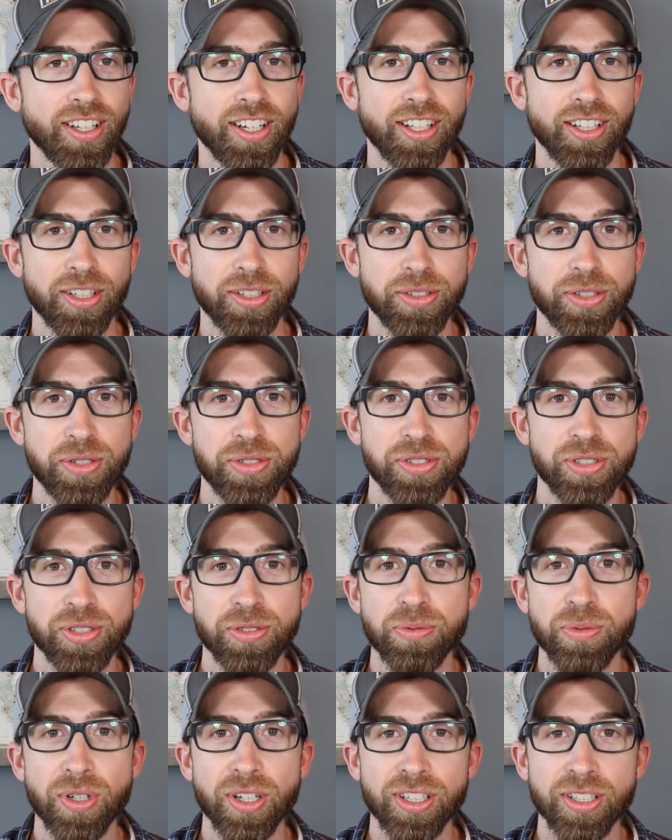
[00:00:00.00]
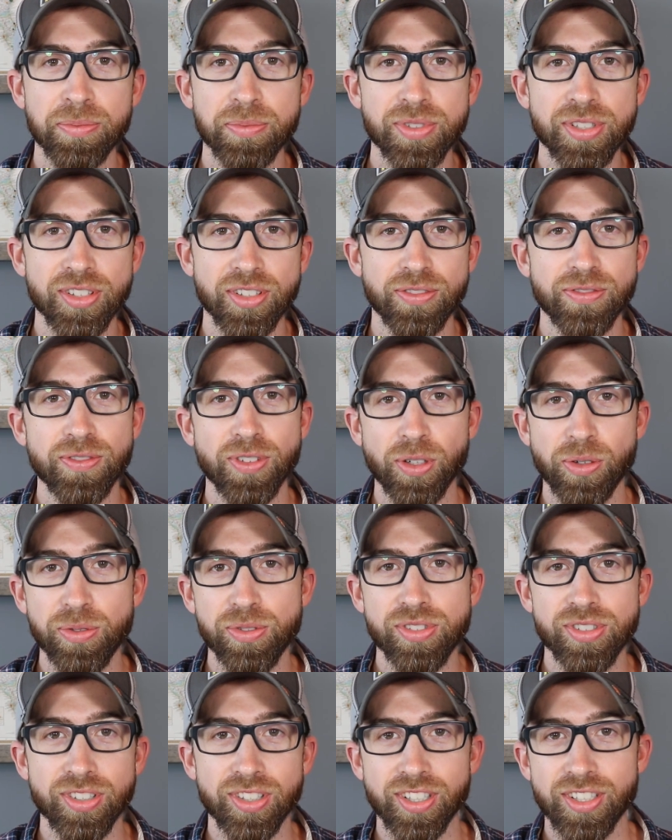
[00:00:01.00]
Hello YouTube, welcome to the Phone
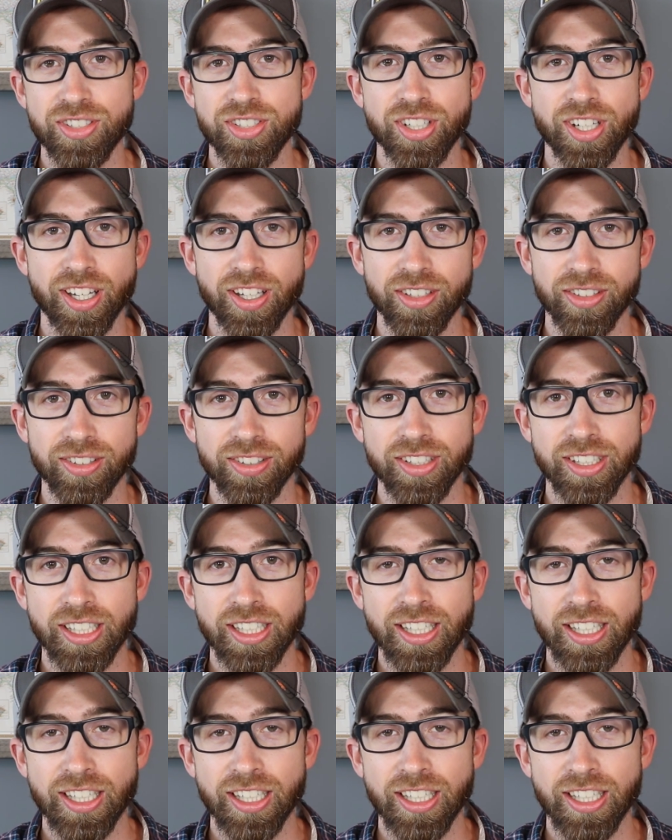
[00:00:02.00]
Sling channel.